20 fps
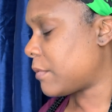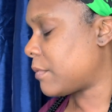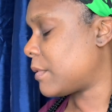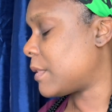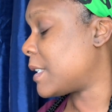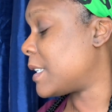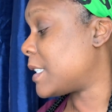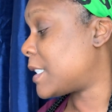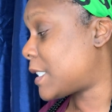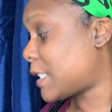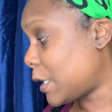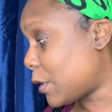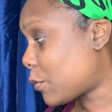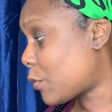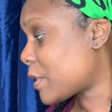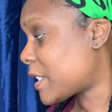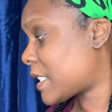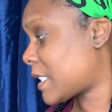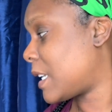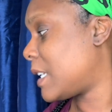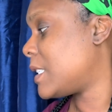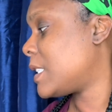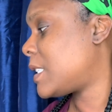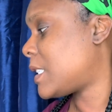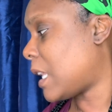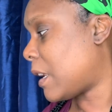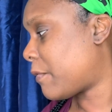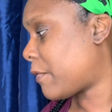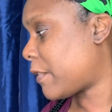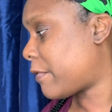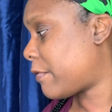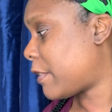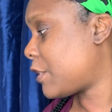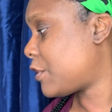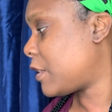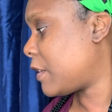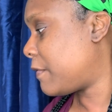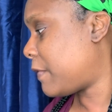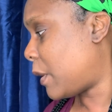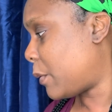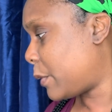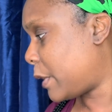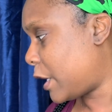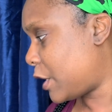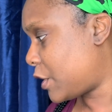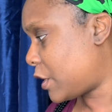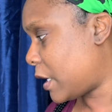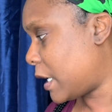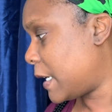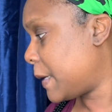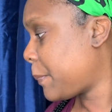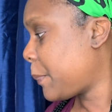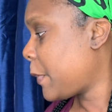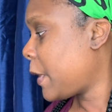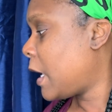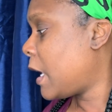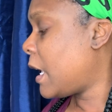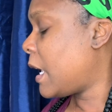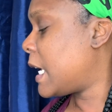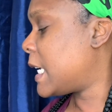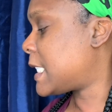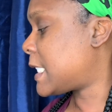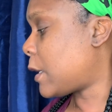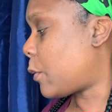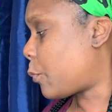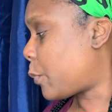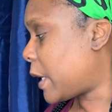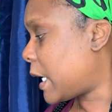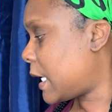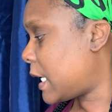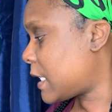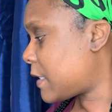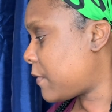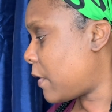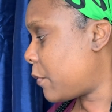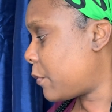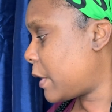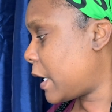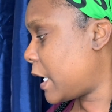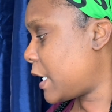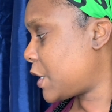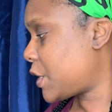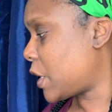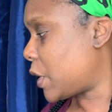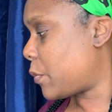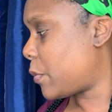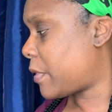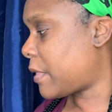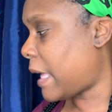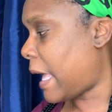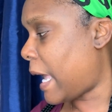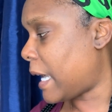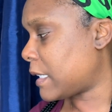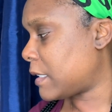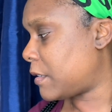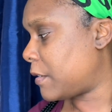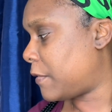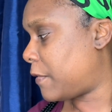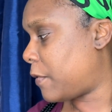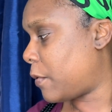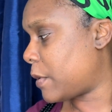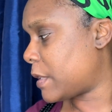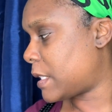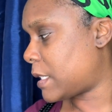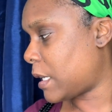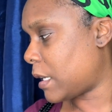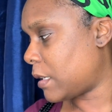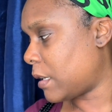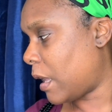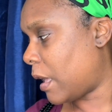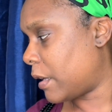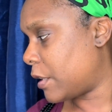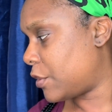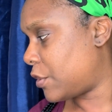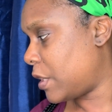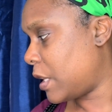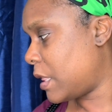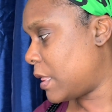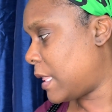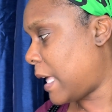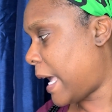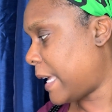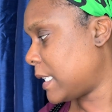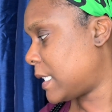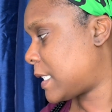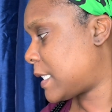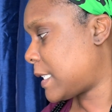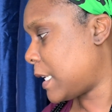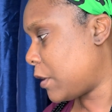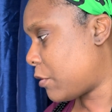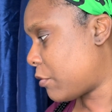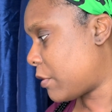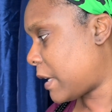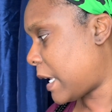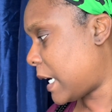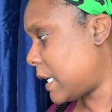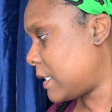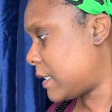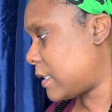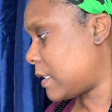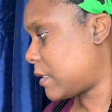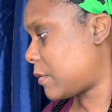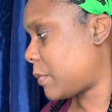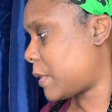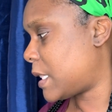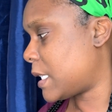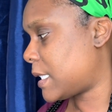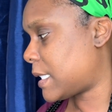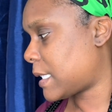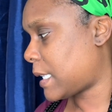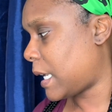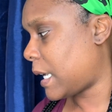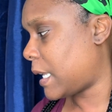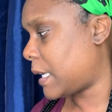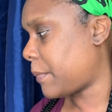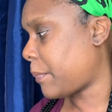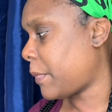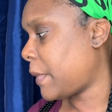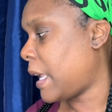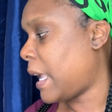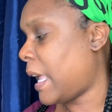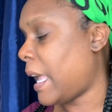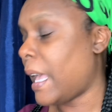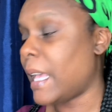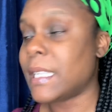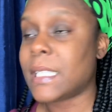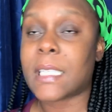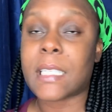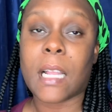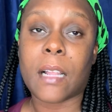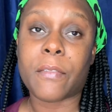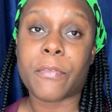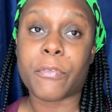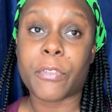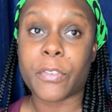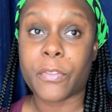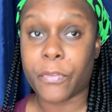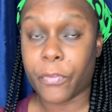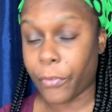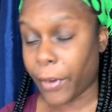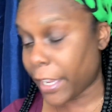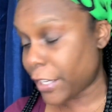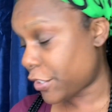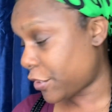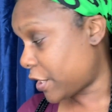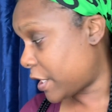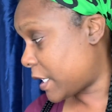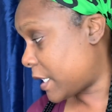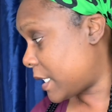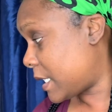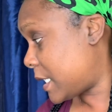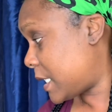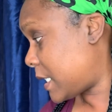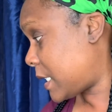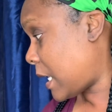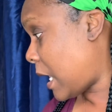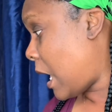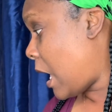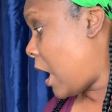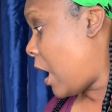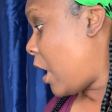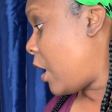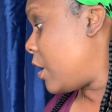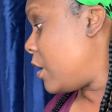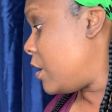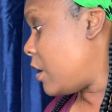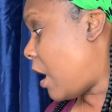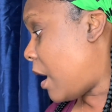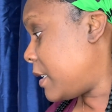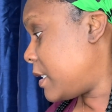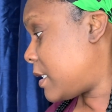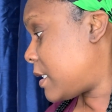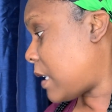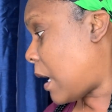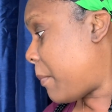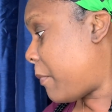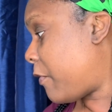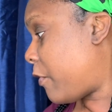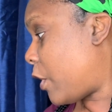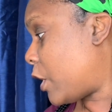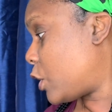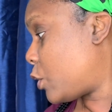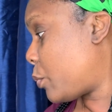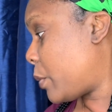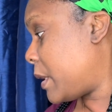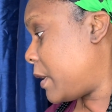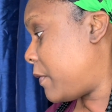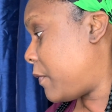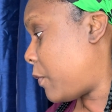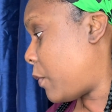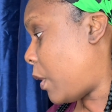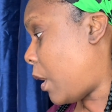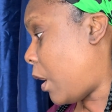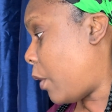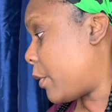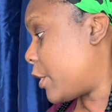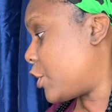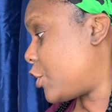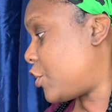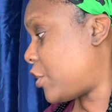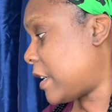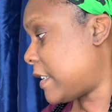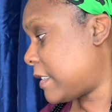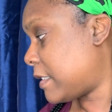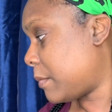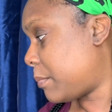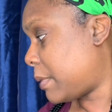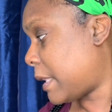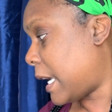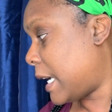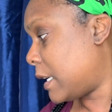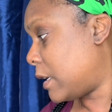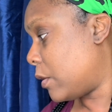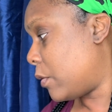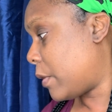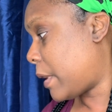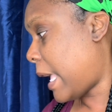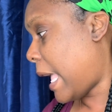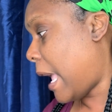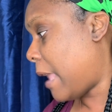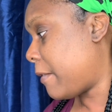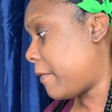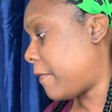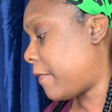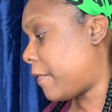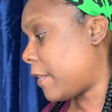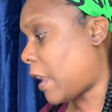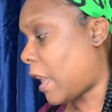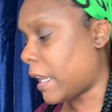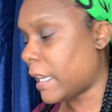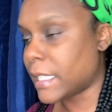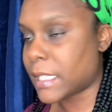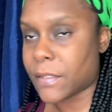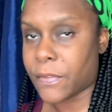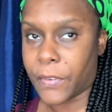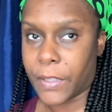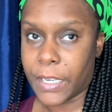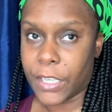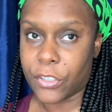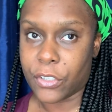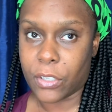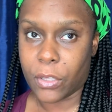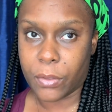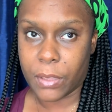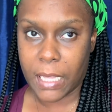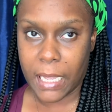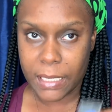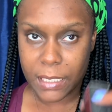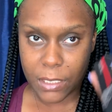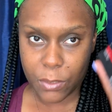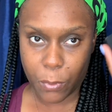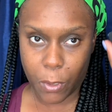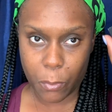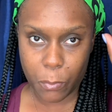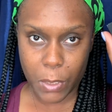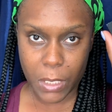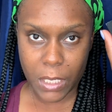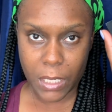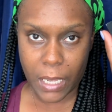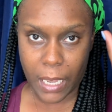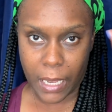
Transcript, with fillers: the Synchro Skin Self Refreshing Foundation is a weightless foundation with active force technology that synchronizes with the skin and self-refreshes non-stop for a 24 hour just applied look and flawless finish now that is what we